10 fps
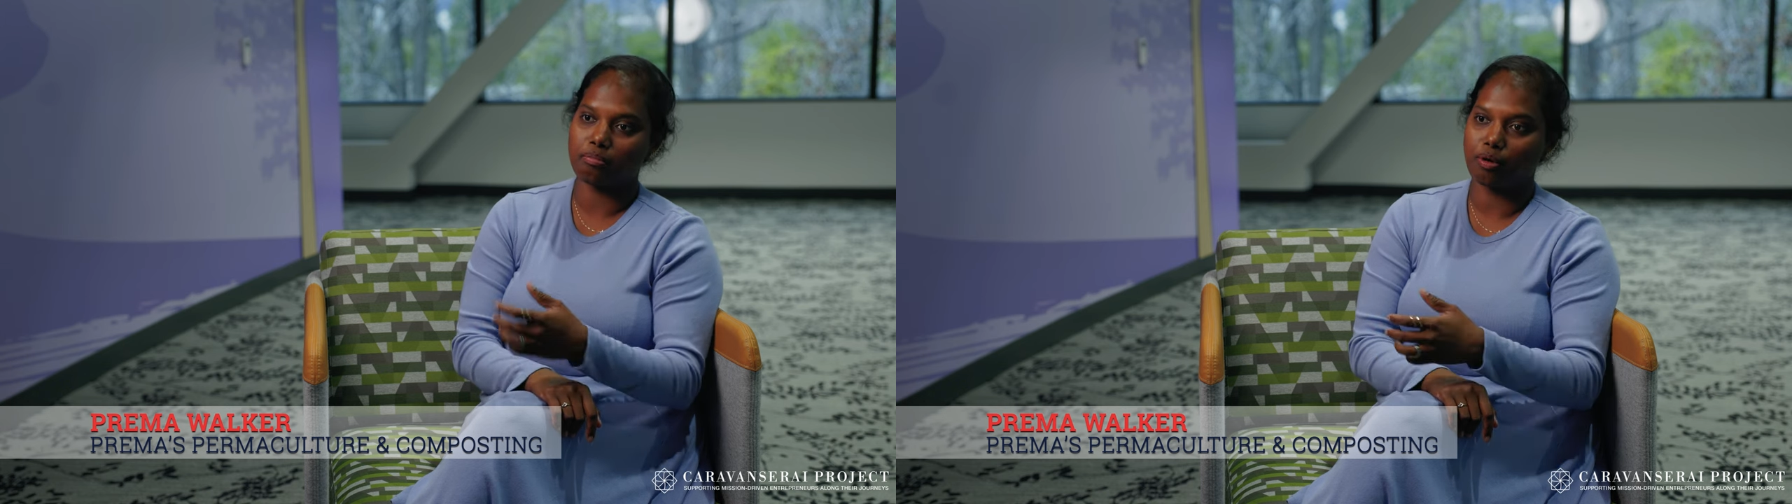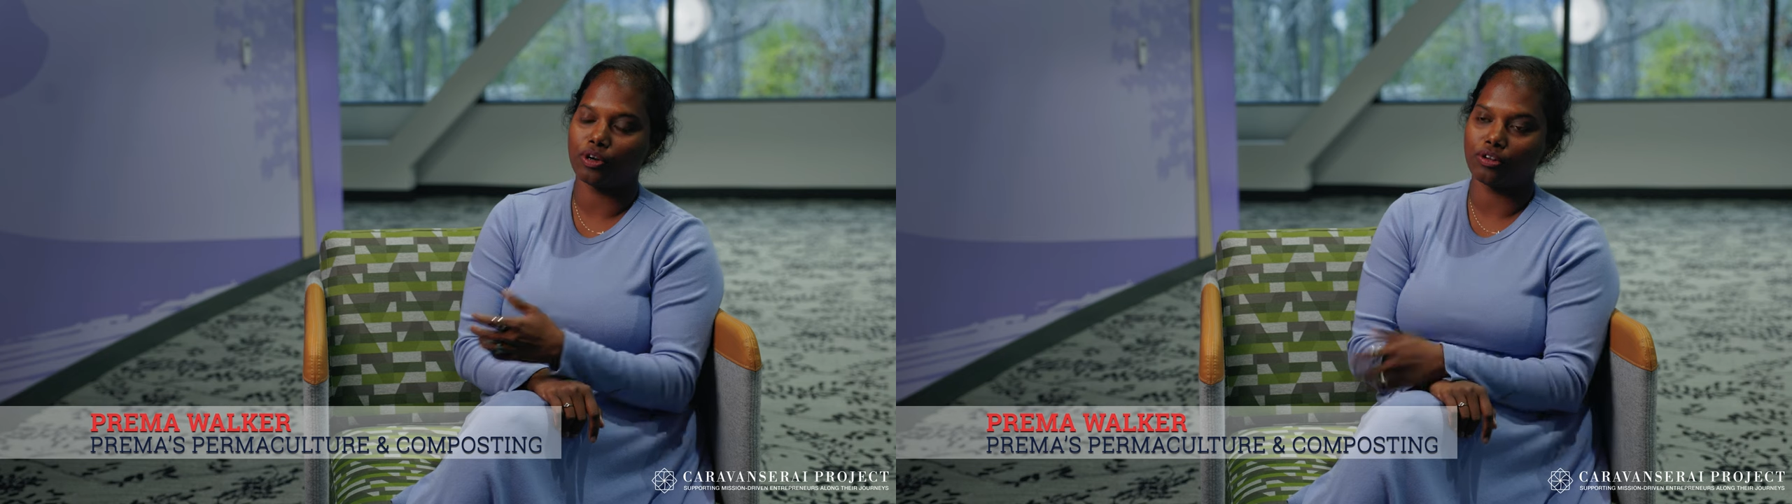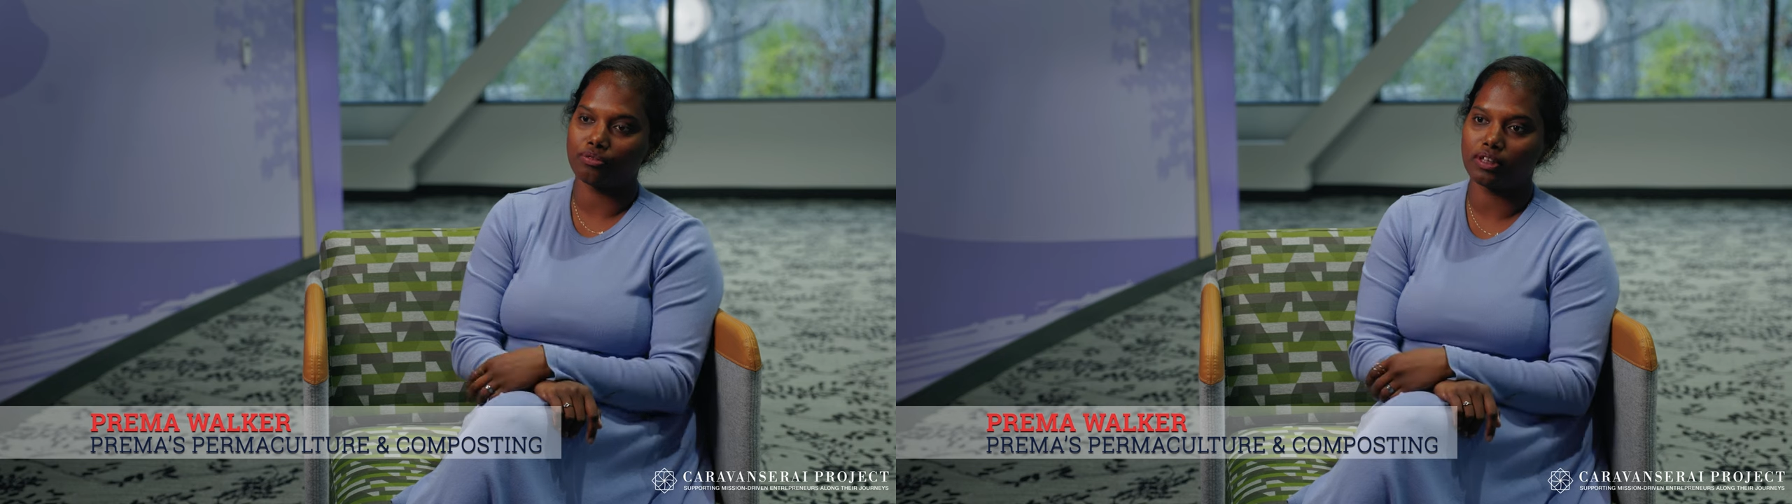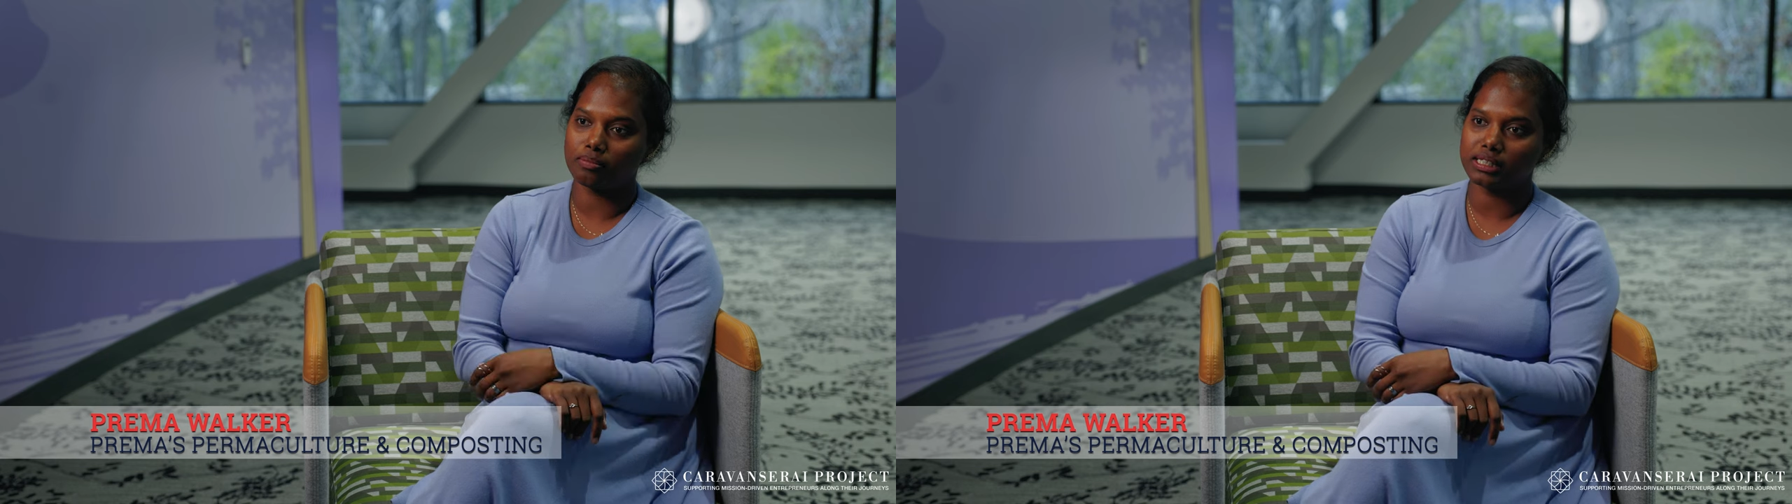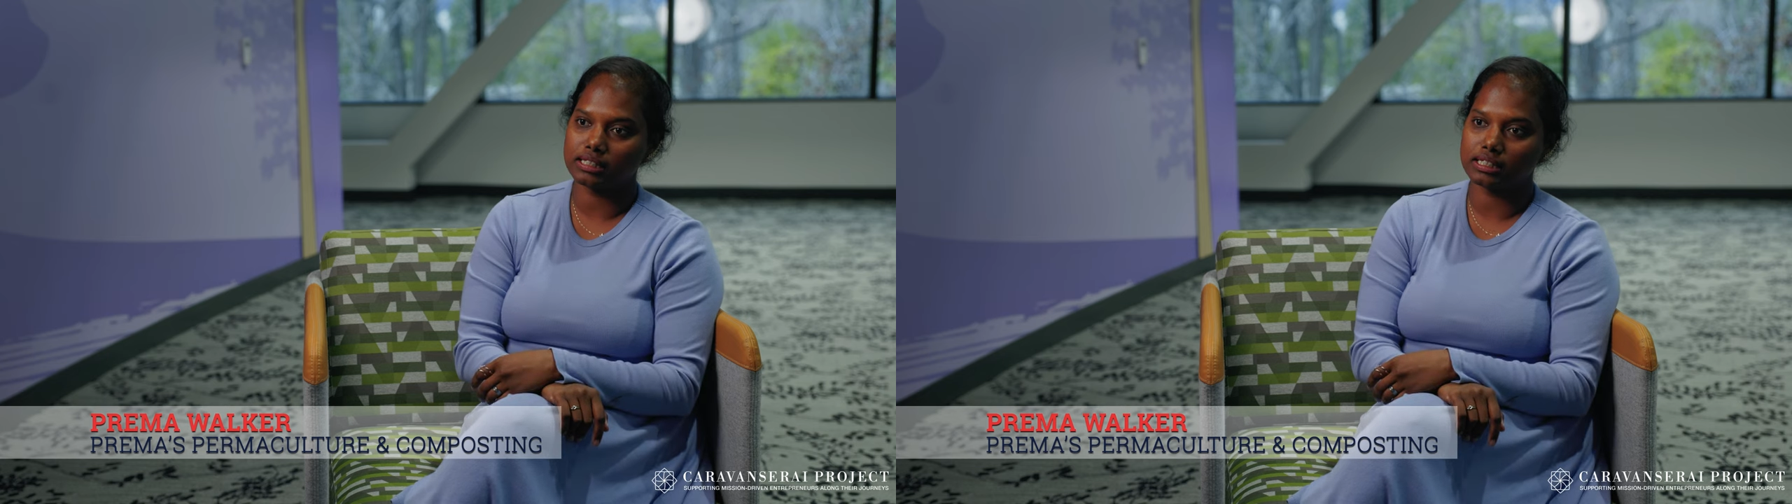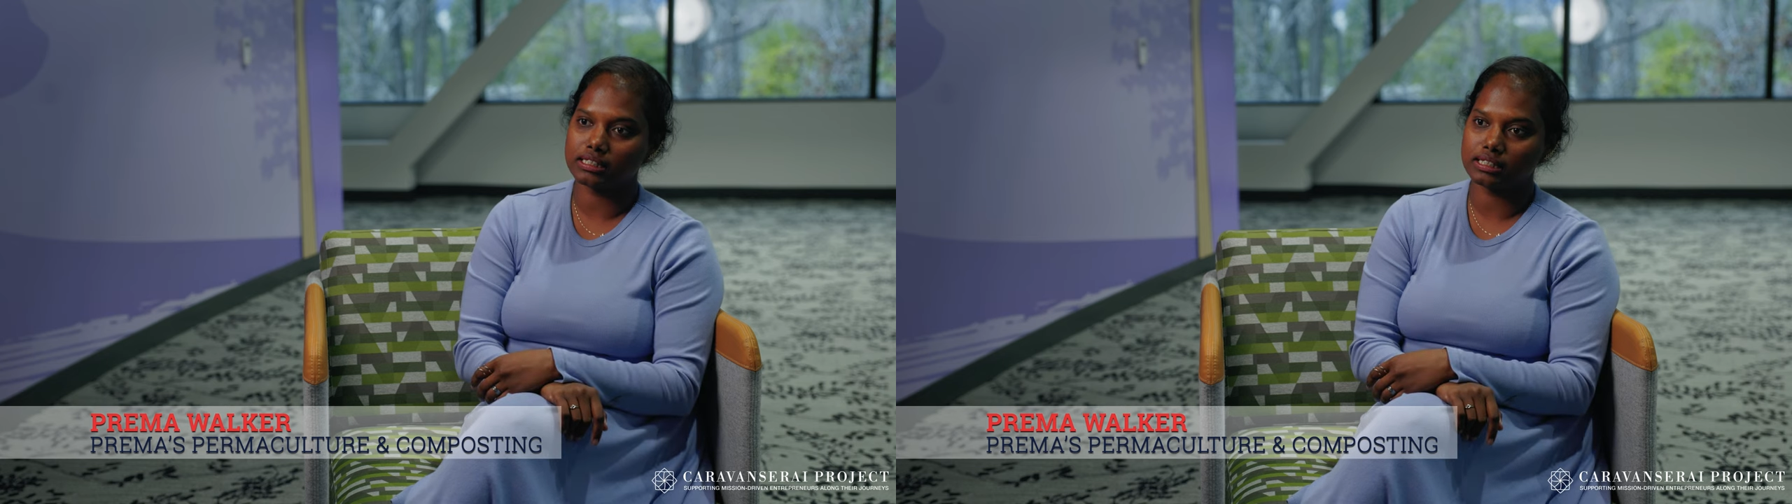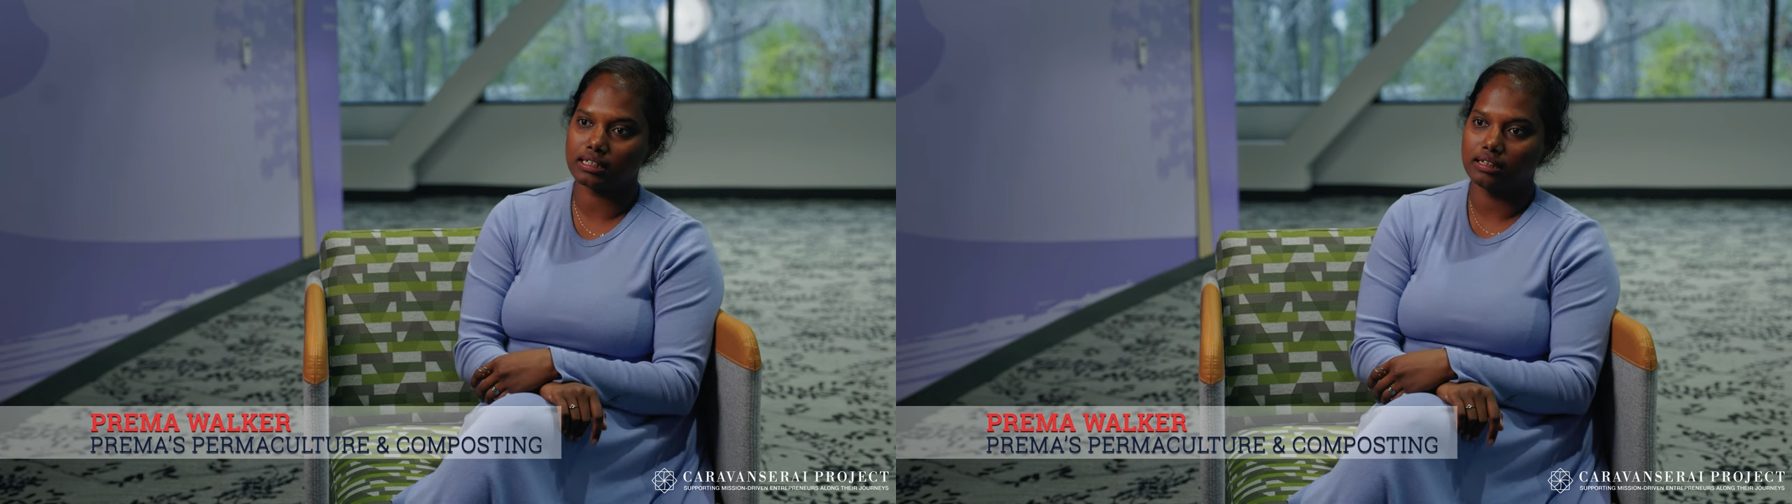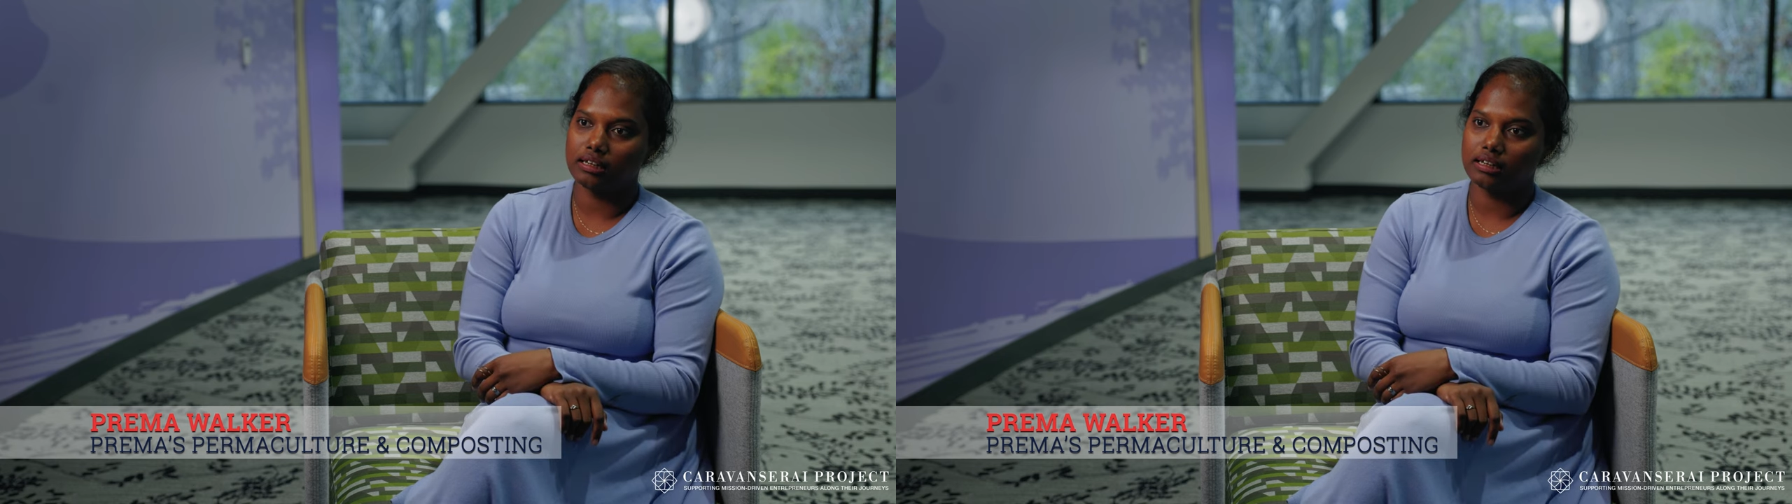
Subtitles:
point of their business.